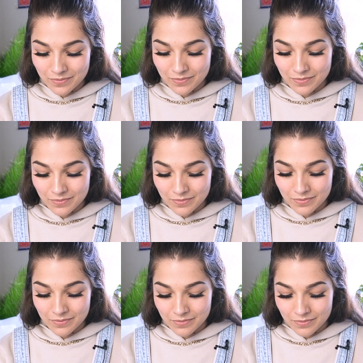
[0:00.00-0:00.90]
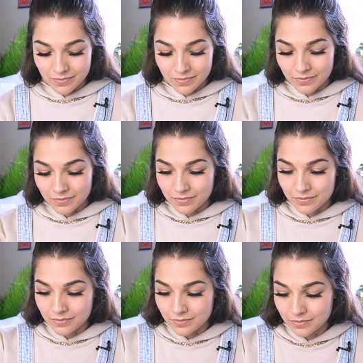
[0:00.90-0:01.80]

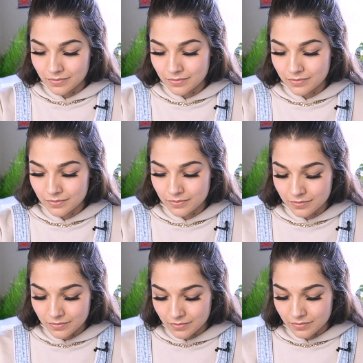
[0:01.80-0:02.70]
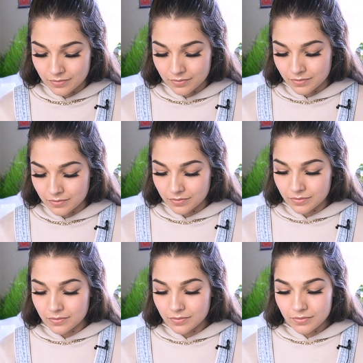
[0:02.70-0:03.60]

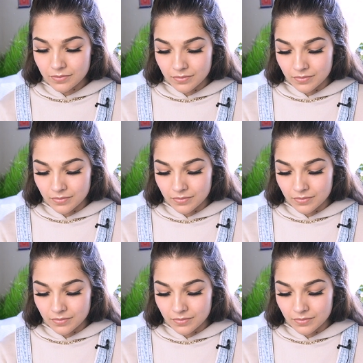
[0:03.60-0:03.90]
(silence)